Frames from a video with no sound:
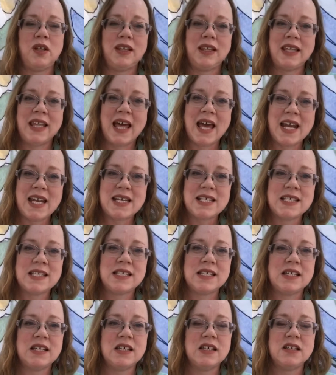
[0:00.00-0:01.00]

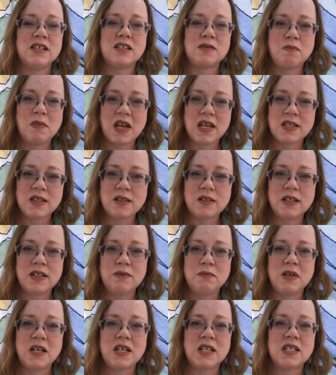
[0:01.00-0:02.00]
Lettuces,
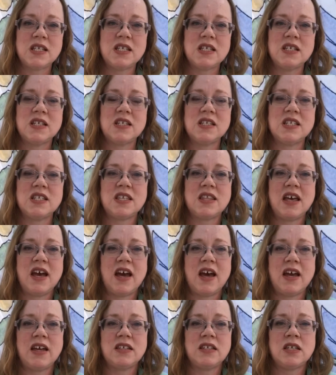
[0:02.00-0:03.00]
mesclun mixes
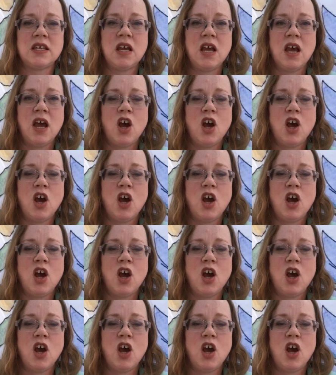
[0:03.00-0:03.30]
that